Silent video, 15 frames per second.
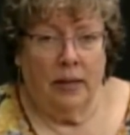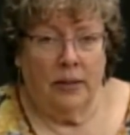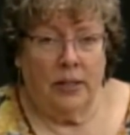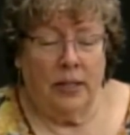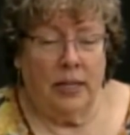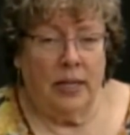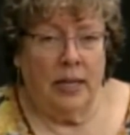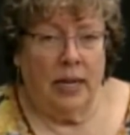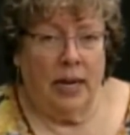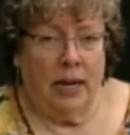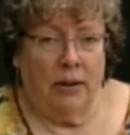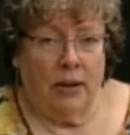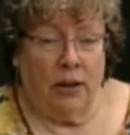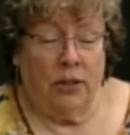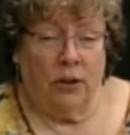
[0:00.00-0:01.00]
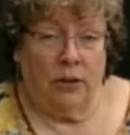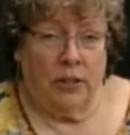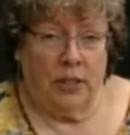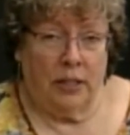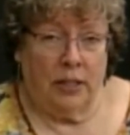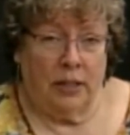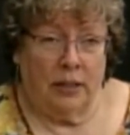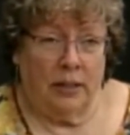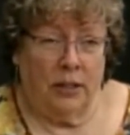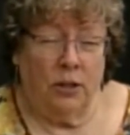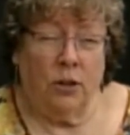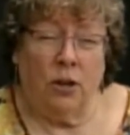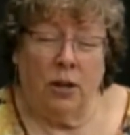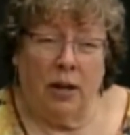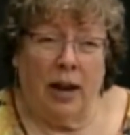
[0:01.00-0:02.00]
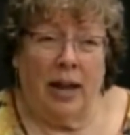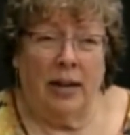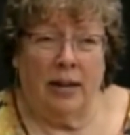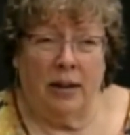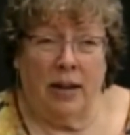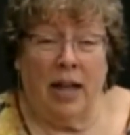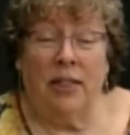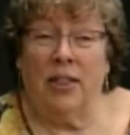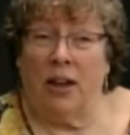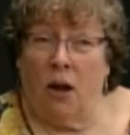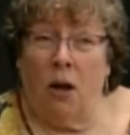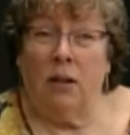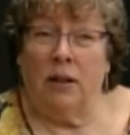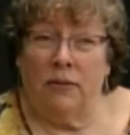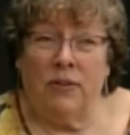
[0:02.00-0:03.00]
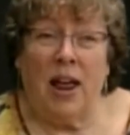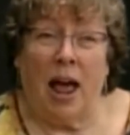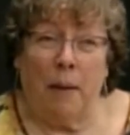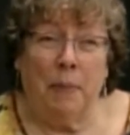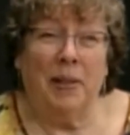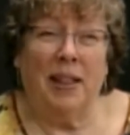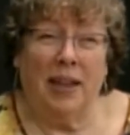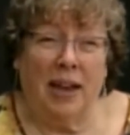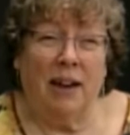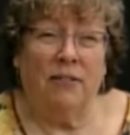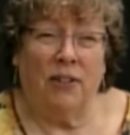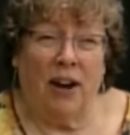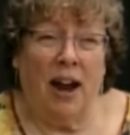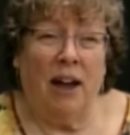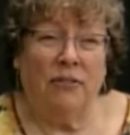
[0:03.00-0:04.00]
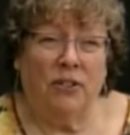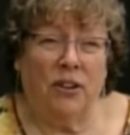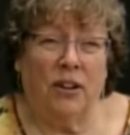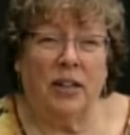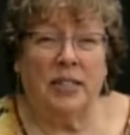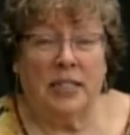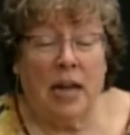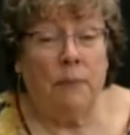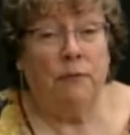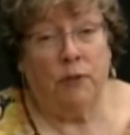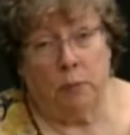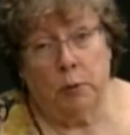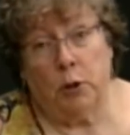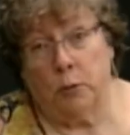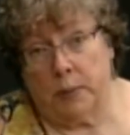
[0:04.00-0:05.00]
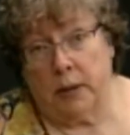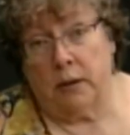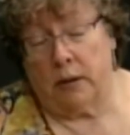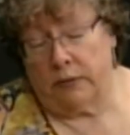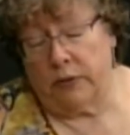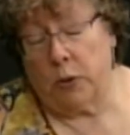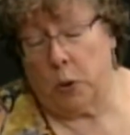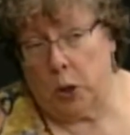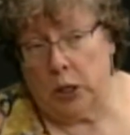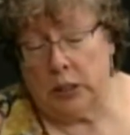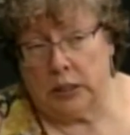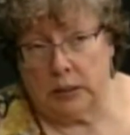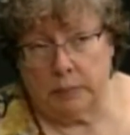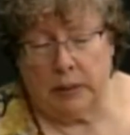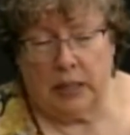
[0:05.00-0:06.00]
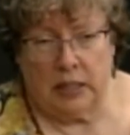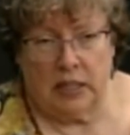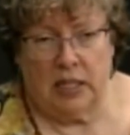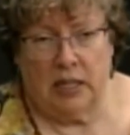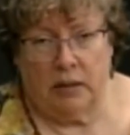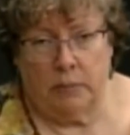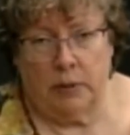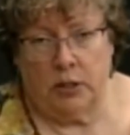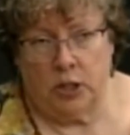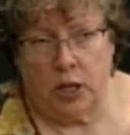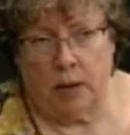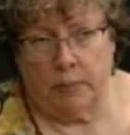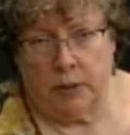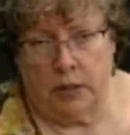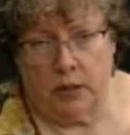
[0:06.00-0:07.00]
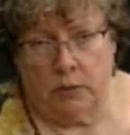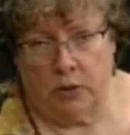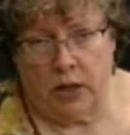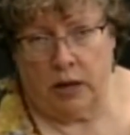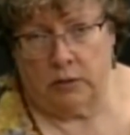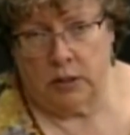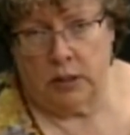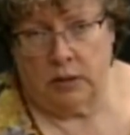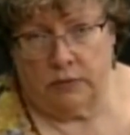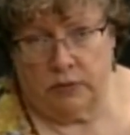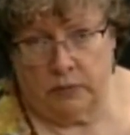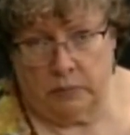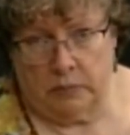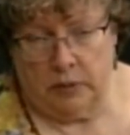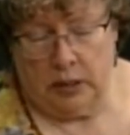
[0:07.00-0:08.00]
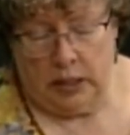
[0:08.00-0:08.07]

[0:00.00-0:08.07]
She didn't end. I thought you could have ended, and they all lived happily ever after, except for Bluebeard, of course, because he had been chopped into 1,000 different